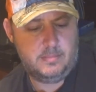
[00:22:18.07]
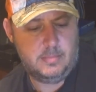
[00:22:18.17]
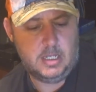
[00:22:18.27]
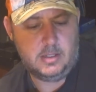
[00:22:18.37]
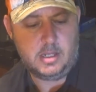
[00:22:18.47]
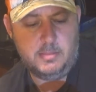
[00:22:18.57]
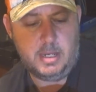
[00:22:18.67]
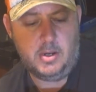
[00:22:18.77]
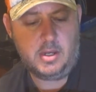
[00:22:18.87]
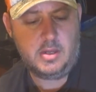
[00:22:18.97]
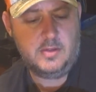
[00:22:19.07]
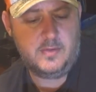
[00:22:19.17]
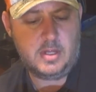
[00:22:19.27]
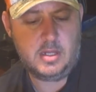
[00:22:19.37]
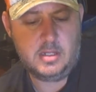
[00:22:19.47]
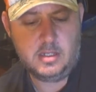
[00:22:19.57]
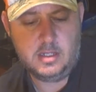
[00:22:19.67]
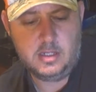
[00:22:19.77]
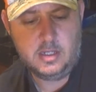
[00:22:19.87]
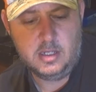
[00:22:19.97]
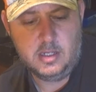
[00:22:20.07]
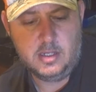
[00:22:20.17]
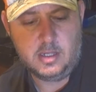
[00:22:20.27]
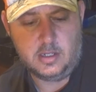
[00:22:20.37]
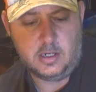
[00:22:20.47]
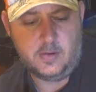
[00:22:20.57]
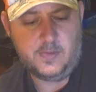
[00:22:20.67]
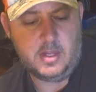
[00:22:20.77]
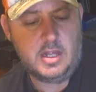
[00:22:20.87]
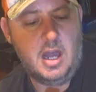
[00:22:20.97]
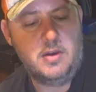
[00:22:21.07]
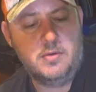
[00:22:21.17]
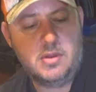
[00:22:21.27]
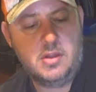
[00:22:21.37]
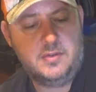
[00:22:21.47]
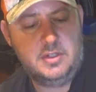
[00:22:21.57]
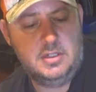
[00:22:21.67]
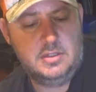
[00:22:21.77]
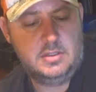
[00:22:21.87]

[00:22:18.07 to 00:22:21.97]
well, it's a bearing surface. So I don't know if that's harder or softer,